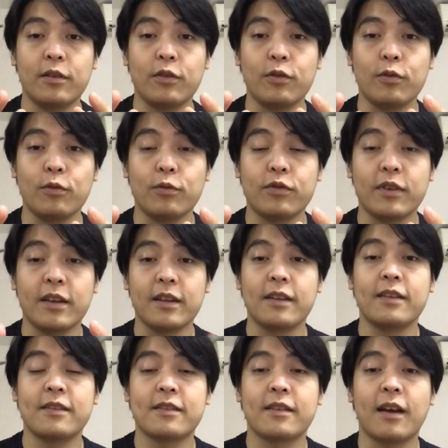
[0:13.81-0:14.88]
using
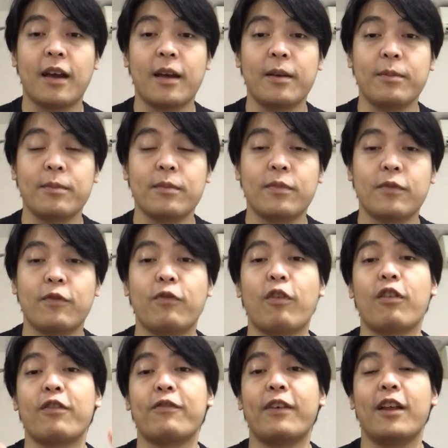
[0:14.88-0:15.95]
this time
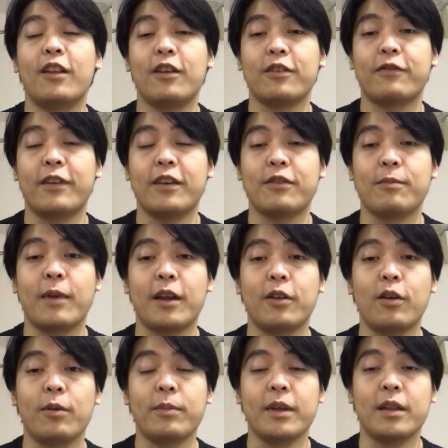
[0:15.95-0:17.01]
for a fat loss phase might
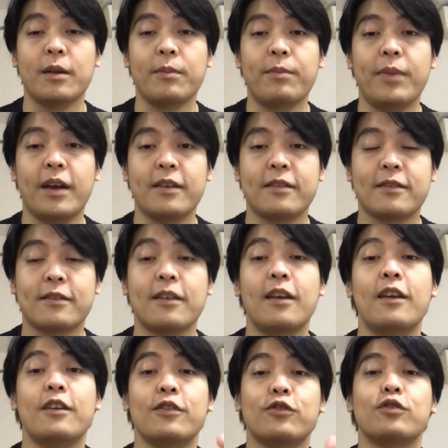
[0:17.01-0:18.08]
not be the best
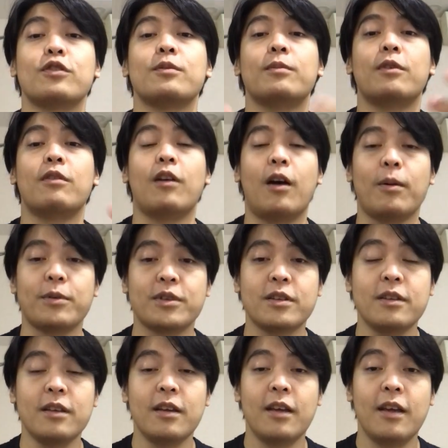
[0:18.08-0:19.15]
suitable
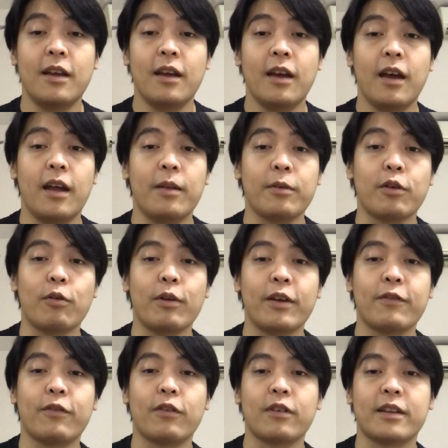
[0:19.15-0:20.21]
option. And
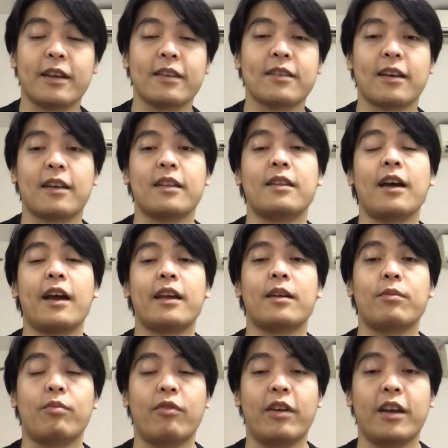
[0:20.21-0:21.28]
going for things like a
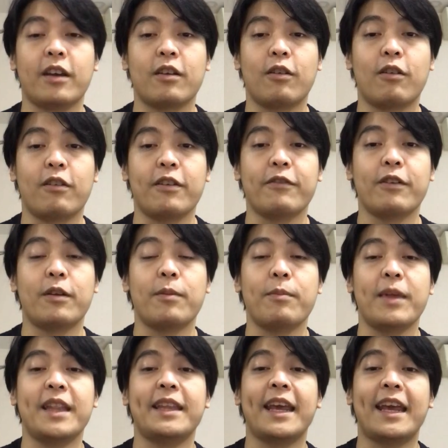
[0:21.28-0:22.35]
diet break or even a
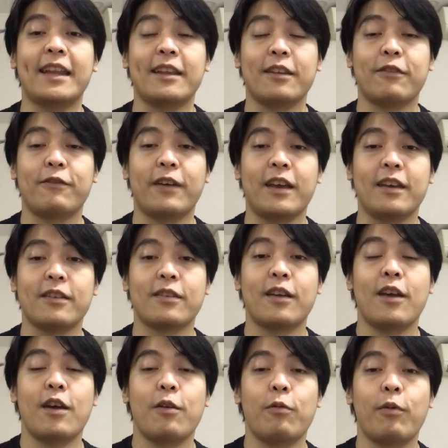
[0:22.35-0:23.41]
maintenance phase
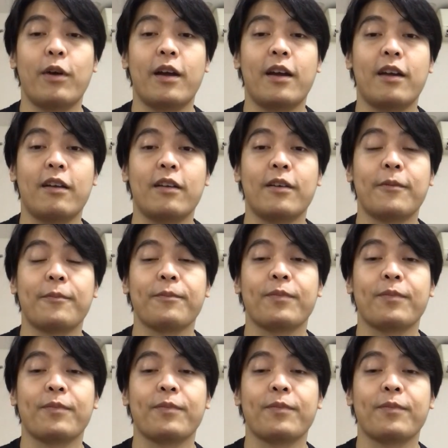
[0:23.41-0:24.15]
where